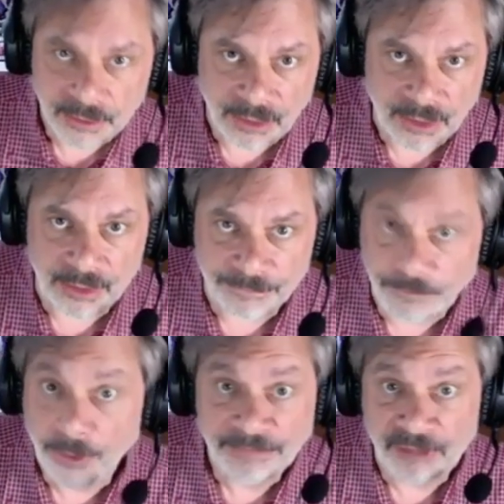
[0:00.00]

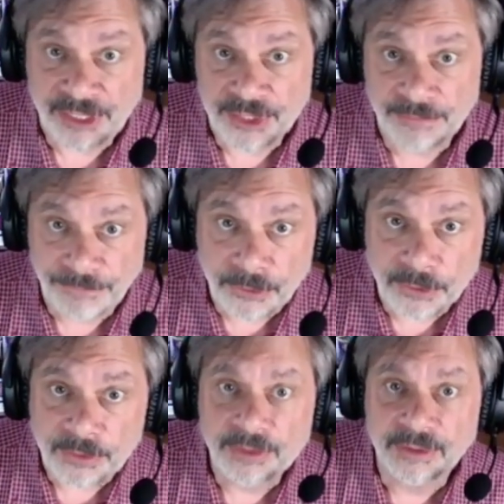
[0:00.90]
farm fresh
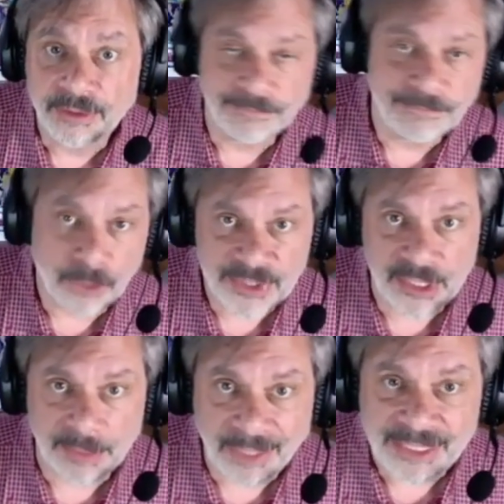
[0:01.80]
food. Farmers
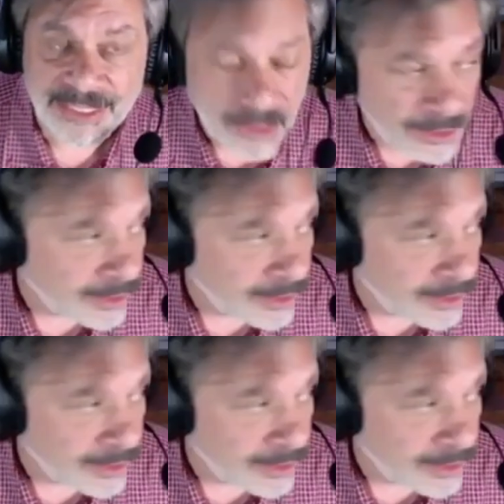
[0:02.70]
get money,